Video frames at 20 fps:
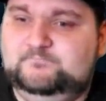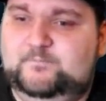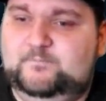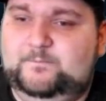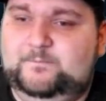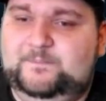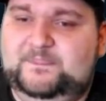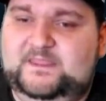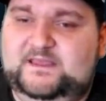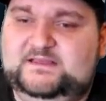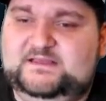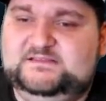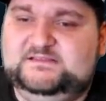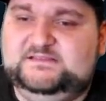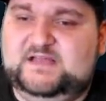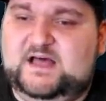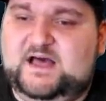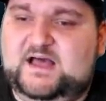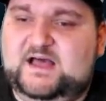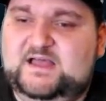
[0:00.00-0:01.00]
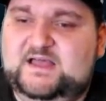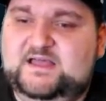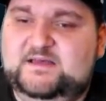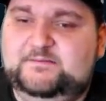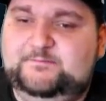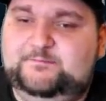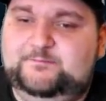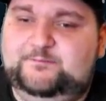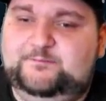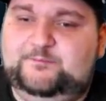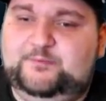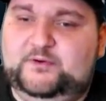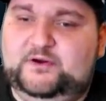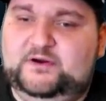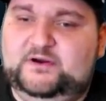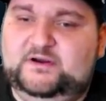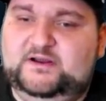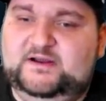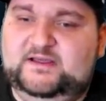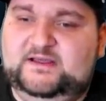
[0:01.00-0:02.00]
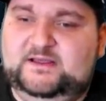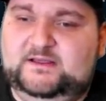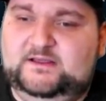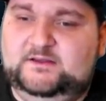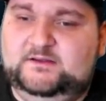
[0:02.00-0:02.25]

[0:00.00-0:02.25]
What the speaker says: is I am burning